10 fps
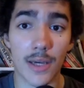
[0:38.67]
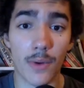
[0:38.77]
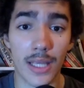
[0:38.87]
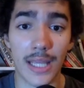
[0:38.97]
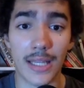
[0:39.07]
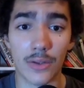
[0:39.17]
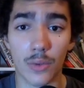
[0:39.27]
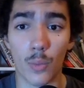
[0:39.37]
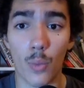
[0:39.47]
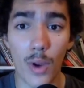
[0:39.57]
that I want to get out
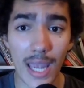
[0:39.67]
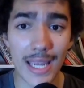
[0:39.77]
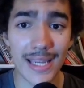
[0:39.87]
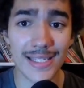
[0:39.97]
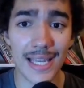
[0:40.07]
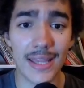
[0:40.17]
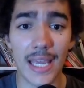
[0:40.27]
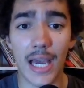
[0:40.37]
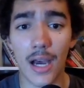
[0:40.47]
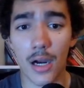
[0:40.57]
the way is that they
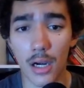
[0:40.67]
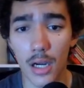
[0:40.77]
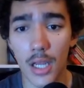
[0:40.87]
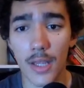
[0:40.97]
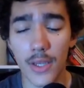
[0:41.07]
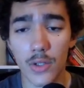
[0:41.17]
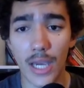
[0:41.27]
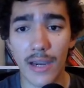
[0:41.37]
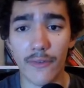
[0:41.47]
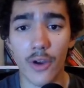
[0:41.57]
do
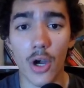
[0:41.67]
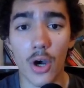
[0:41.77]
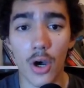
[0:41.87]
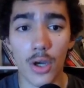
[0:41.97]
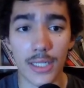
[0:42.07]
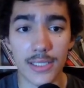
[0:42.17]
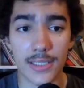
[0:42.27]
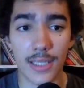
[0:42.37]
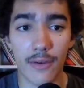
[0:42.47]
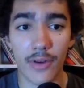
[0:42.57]
have
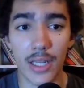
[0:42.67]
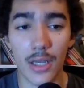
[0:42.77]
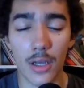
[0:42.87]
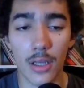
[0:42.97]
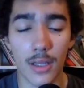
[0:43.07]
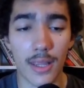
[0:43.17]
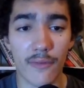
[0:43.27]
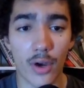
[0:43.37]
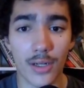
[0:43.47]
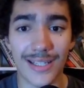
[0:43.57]
audits.
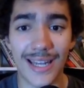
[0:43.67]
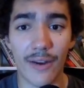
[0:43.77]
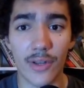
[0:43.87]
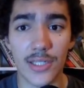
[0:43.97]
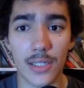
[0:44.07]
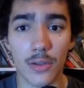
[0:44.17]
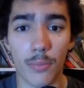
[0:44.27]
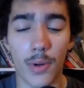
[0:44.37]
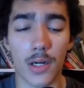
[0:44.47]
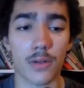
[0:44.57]
They've audited every single
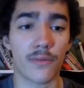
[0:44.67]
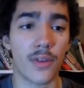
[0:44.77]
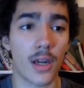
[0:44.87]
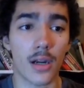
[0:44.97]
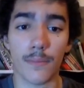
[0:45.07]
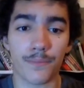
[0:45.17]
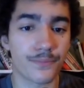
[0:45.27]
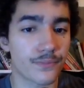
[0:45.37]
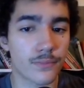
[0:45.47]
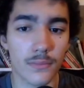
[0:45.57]
part of their
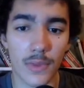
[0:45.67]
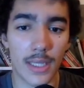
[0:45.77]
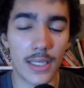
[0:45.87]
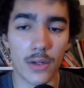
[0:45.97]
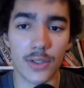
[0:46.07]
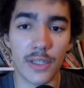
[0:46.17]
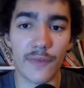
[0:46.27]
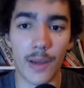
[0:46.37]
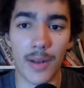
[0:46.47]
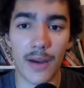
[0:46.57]

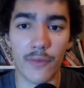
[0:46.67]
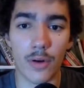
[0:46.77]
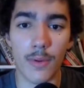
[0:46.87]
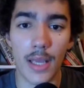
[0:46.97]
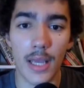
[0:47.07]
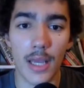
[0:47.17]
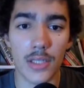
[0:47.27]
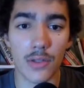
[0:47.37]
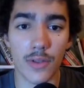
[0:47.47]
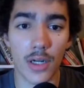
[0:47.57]
DeFi platform.
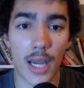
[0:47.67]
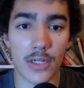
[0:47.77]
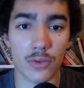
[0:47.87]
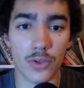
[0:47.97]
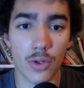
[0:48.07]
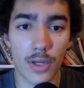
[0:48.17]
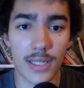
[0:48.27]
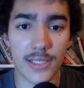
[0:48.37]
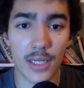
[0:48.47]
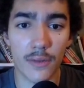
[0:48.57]
So their actual token
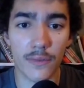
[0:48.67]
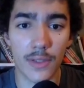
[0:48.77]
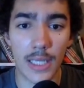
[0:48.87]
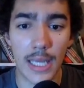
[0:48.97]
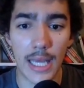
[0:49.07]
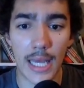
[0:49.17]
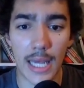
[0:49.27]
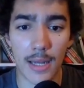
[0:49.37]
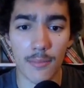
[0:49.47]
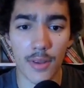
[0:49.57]
itself,
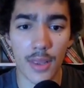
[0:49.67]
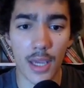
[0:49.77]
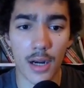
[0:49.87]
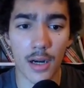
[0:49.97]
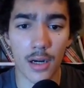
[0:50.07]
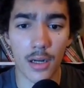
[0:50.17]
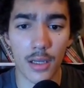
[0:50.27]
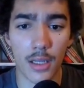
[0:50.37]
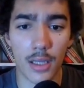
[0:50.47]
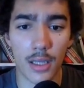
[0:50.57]
their
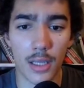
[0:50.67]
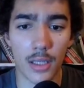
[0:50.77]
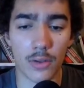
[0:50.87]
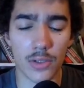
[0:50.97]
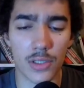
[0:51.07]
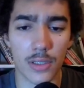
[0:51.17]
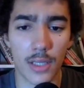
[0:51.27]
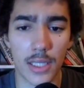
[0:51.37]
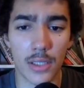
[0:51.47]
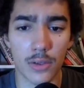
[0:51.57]

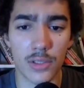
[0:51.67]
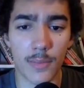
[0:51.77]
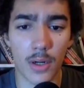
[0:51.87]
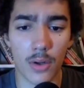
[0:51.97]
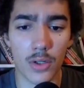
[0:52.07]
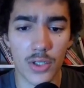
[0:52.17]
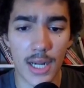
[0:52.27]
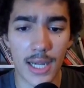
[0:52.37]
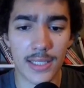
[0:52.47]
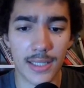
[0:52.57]
the yield smart
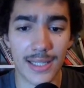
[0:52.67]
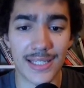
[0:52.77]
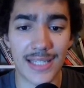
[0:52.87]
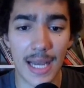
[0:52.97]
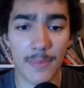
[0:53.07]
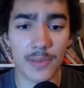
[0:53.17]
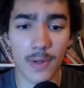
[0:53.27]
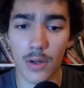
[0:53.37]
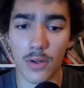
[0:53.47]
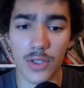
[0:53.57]
contract, the Zap
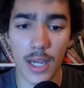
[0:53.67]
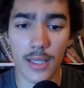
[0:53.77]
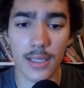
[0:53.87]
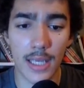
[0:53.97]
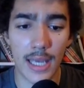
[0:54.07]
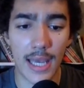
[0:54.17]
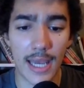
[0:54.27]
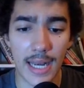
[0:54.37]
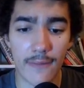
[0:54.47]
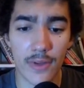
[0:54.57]
smart contract,
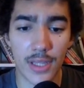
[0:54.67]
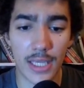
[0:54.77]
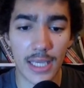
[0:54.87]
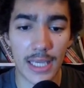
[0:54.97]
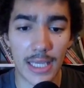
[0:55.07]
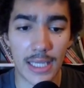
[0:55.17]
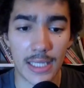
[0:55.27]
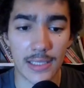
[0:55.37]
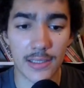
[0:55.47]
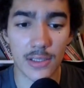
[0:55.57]
and everything
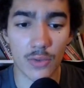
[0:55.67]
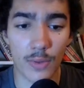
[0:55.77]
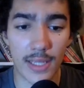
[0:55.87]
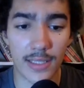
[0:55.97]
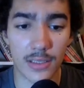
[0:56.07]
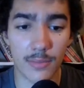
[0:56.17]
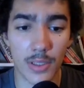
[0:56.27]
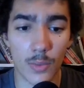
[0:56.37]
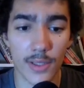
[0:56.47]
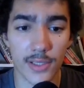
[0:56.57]
is rated to
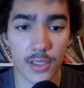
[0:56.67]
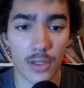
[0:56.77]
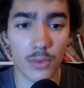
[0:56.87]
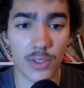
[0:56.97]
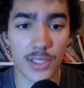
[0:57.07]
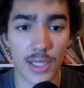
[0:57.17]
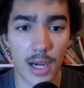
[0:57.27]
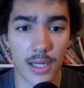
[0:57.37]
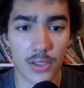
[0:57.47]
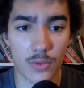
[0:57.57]
be well secured, which is the
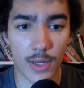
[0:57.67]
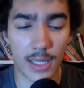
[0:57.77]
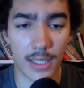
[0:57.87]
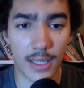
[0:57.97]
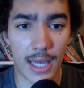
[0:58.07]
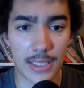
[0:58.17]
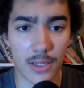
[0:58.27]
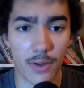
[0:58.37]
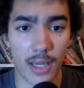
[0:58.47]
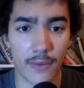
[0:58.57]
highest rating
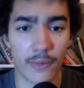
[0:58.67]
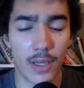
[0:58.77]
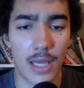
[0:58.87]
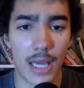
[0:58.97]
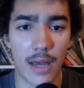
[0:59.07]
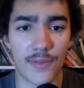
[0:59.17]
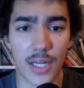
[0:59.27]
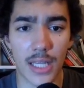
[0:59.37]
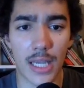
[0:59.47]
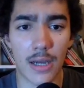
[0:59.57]
category. I've
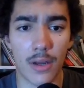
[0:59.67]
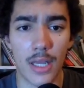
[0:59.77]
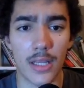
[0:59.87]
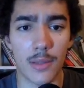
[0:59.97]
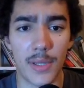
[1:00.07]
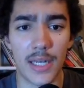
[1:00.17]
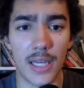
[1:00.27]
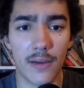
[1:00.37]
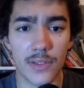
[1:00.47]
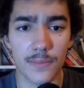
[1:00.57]
checked out the
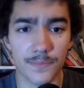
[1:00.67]
PDFs,